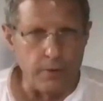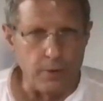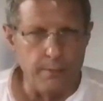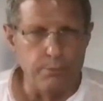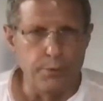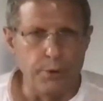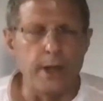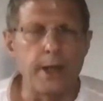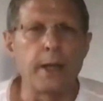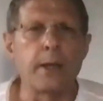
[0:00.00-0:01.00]
in
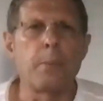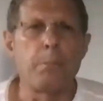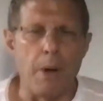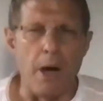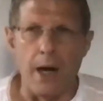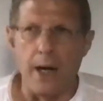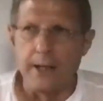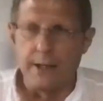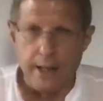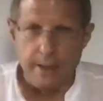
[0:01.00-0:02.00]
bringing
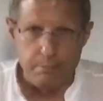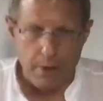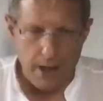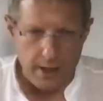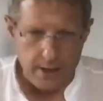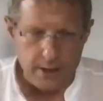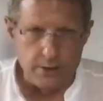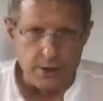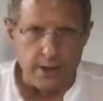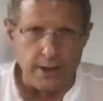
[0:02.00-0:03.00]
mind and body
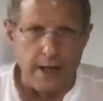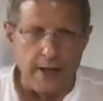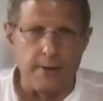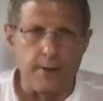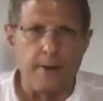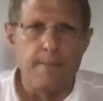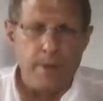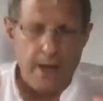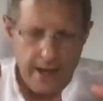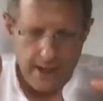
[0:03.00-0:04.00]
together
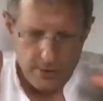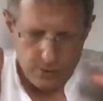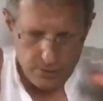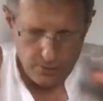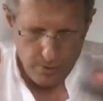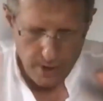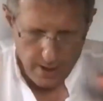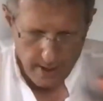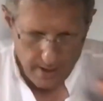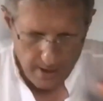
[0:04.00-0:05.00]
and to
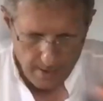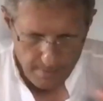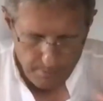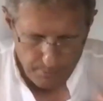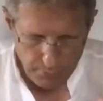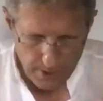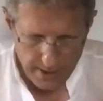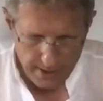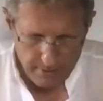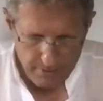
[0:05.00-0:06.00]

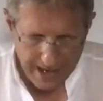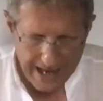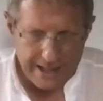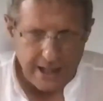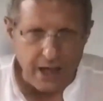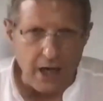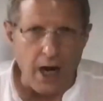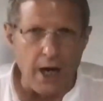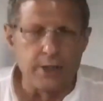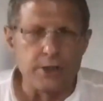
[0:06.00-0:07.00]
bring that
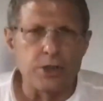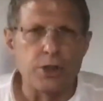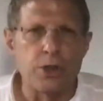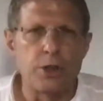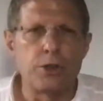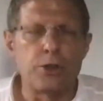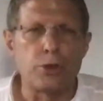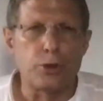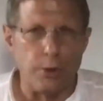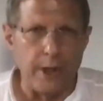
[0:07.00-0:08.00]

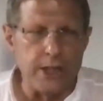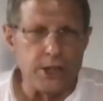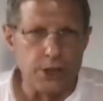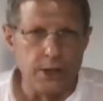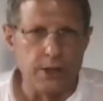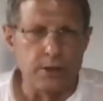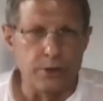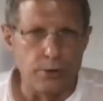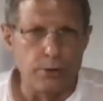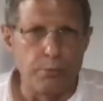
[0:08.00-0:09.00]
concentration
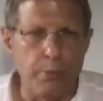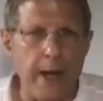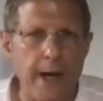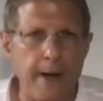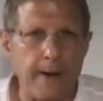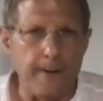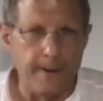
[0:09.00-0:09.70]
to bear.